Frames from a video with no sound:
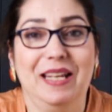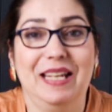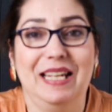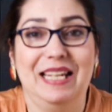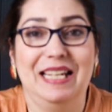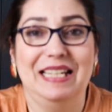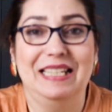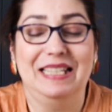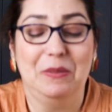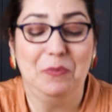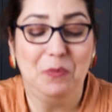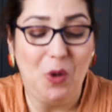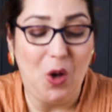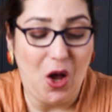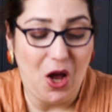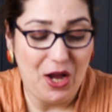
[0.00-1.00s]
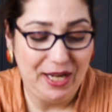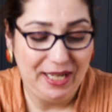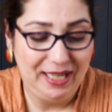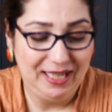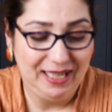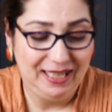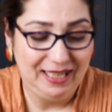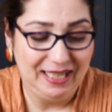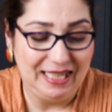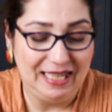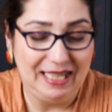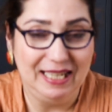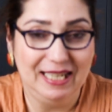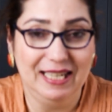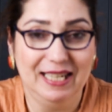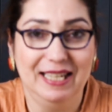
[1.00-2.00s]
the pie
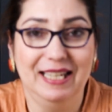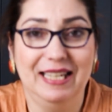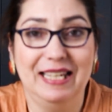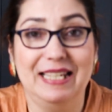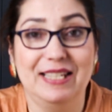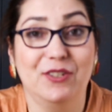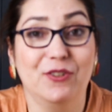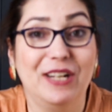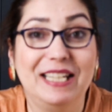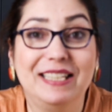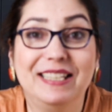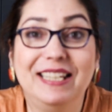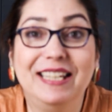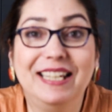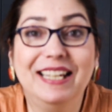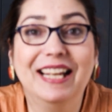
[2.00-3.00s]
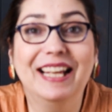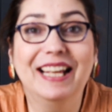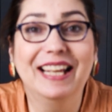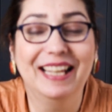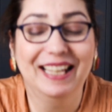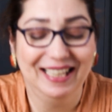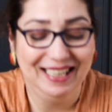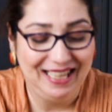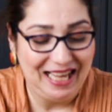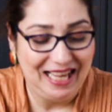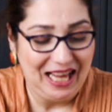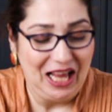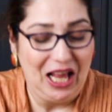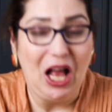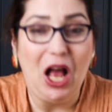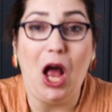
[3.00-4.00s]
is ready.
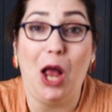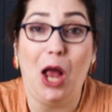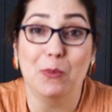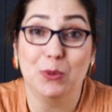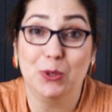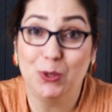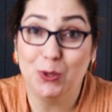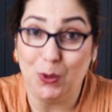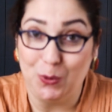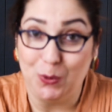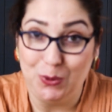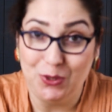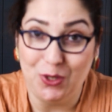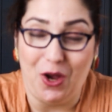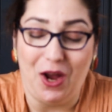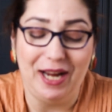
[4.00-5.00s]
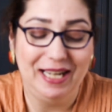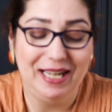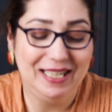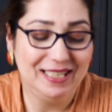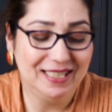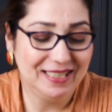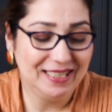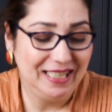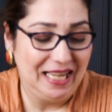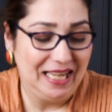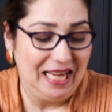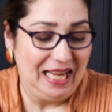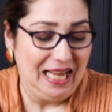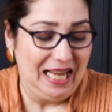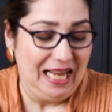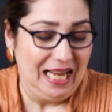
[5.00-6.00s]
I'm so tired.
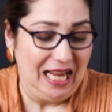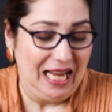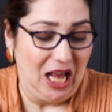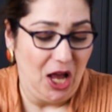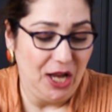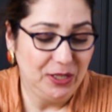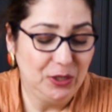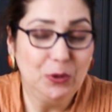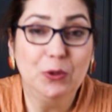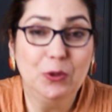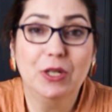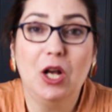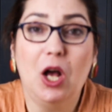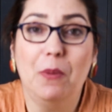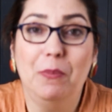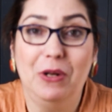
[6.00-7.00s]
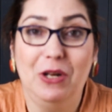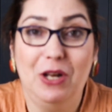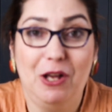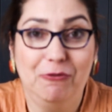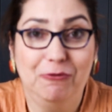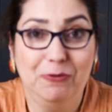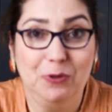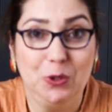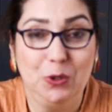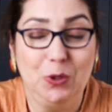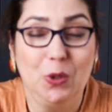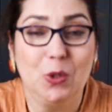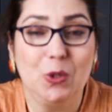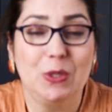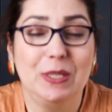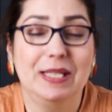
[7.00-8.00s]
I took a couple of
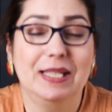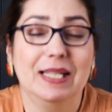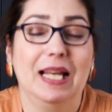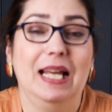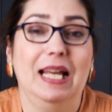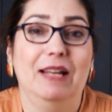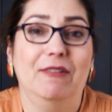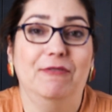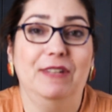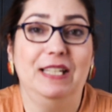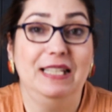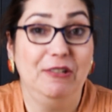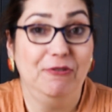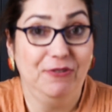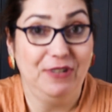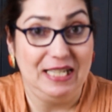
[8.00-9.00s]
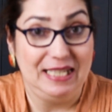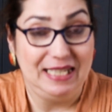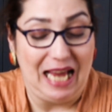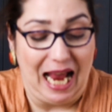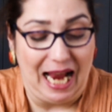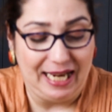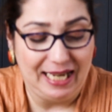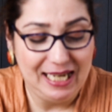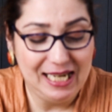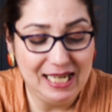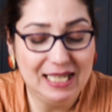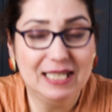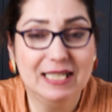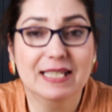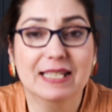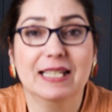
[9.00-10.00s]
photos with different
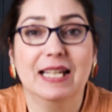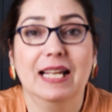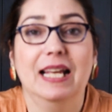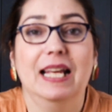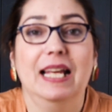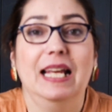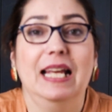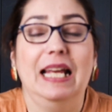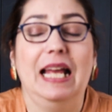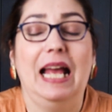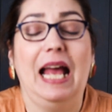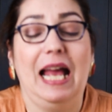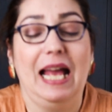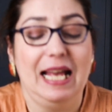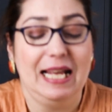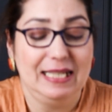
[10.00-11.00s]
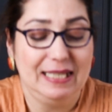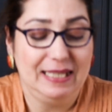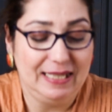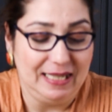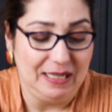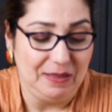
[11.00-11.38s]
angles, and